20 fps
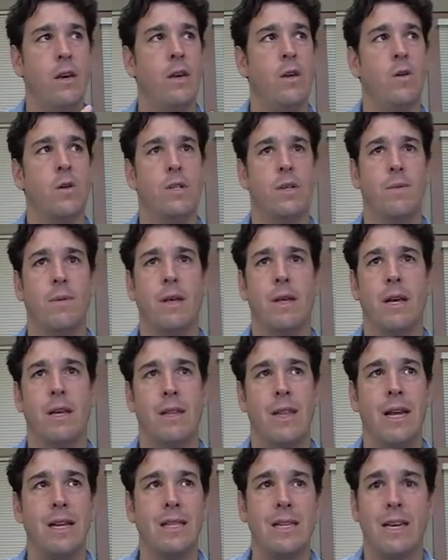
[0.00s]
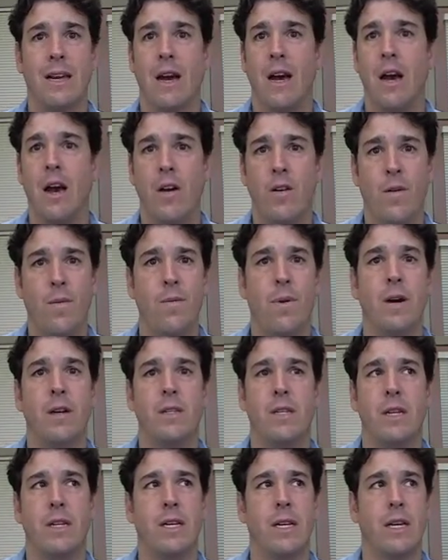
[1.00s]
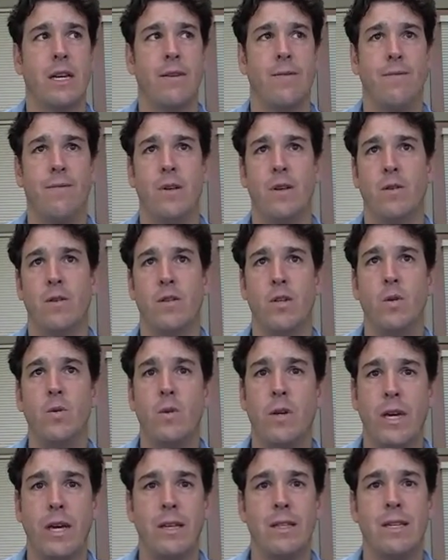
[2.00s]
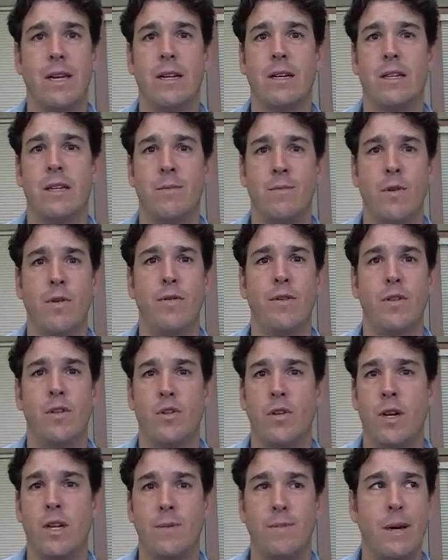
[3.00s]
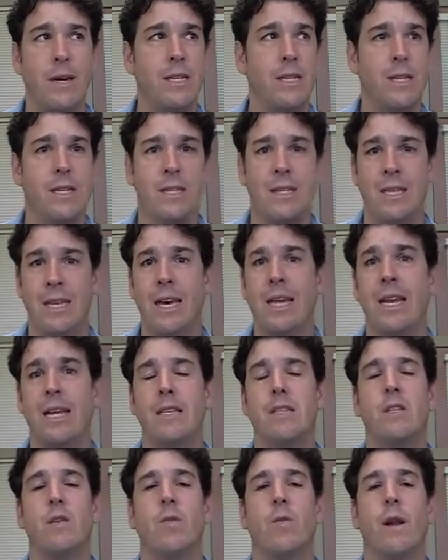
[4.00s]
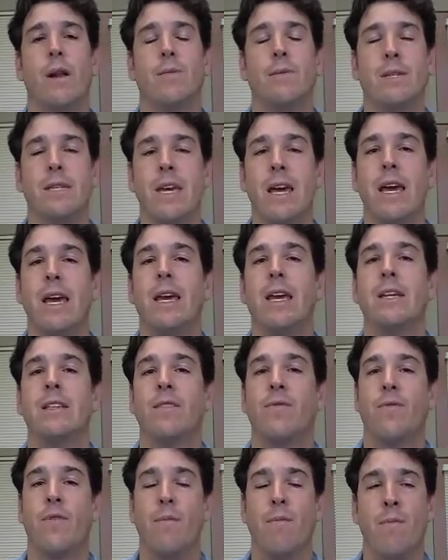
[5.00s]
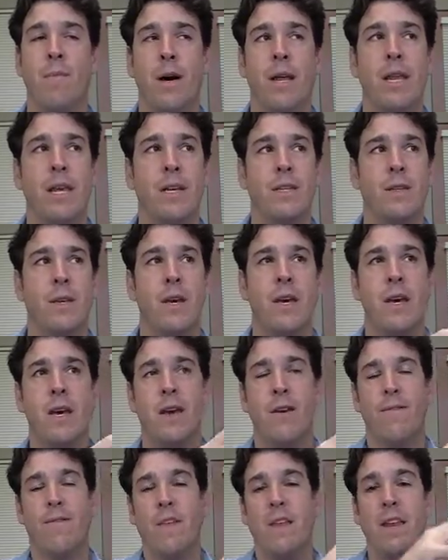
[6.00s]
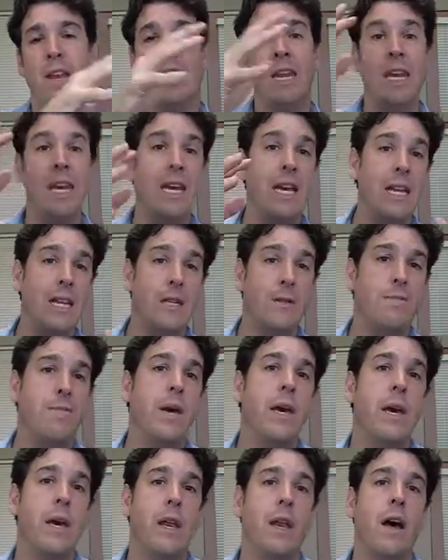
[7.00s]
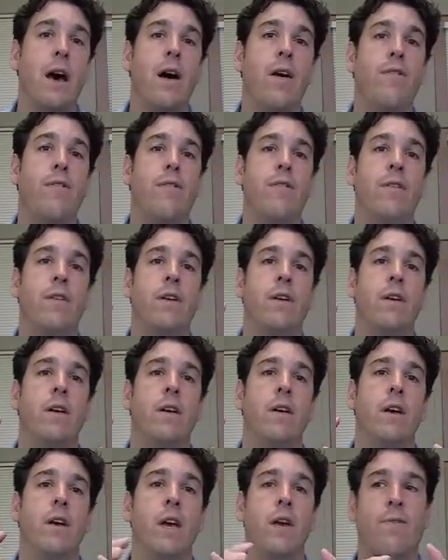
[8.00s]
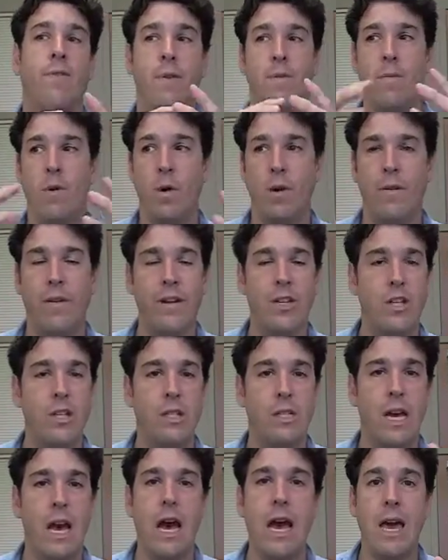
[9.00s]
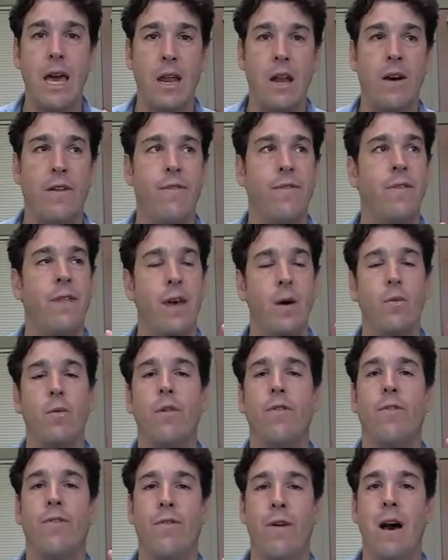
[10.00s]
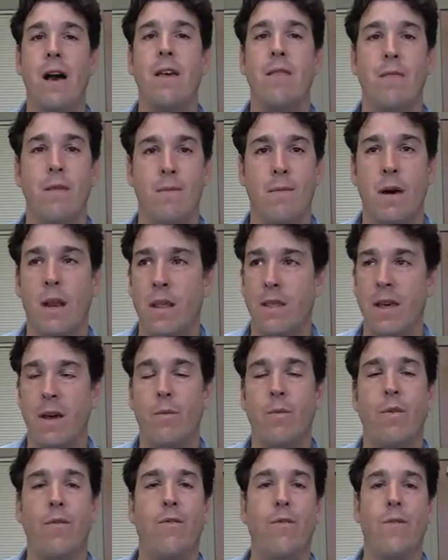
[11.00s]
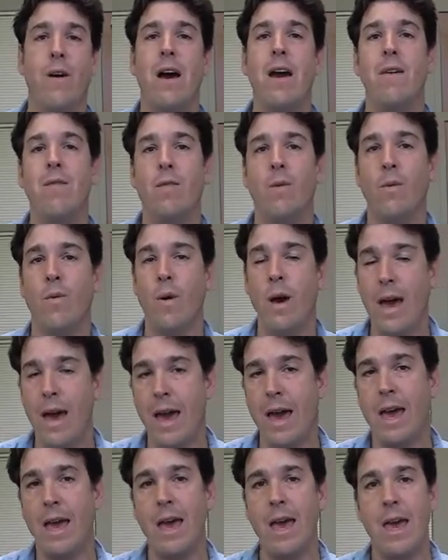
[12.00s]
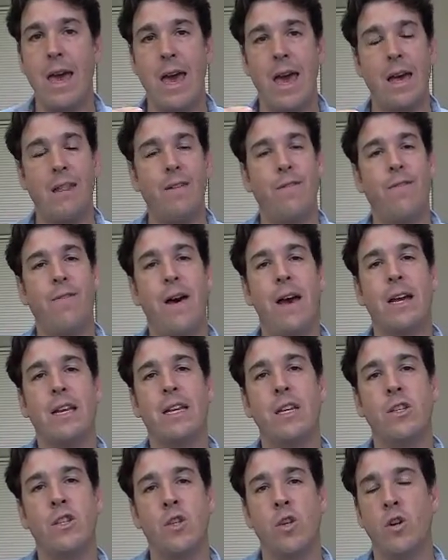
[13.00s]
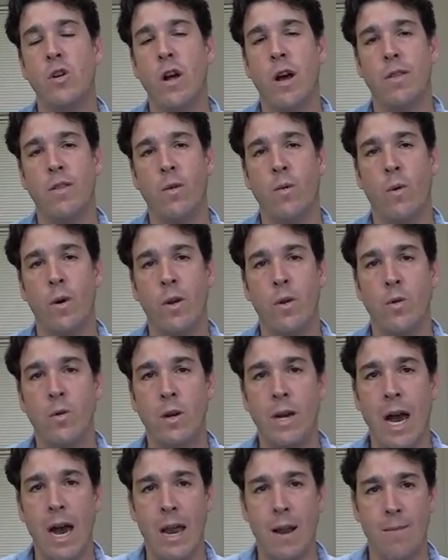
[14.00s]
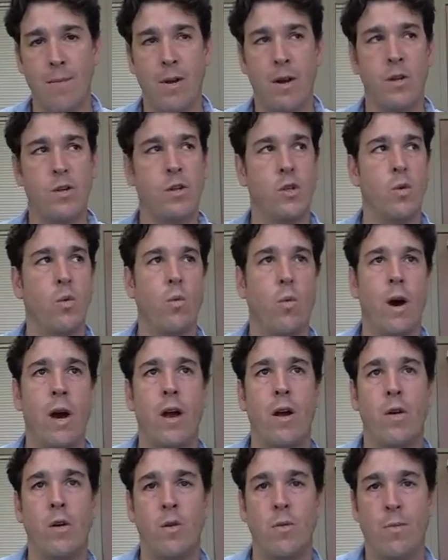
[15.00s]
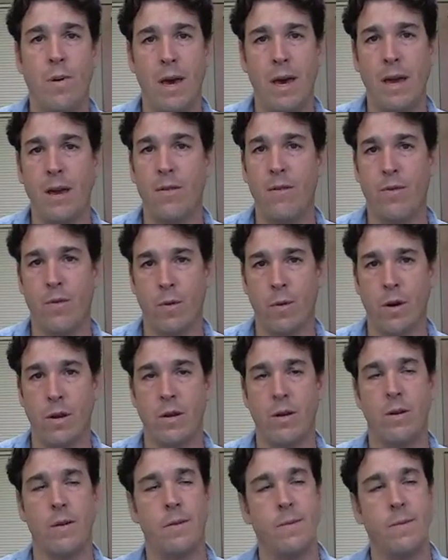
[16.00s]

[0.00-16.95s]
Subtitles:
or something like that, that's like $100 to take two kids out to the movies. Trust me, I just did it. So what I'm saying is, if the need is big enough, if the motivation's high enough, they will find the money. They will find the way. And the fact is, you're not the one who got them there, so why are you paying for it?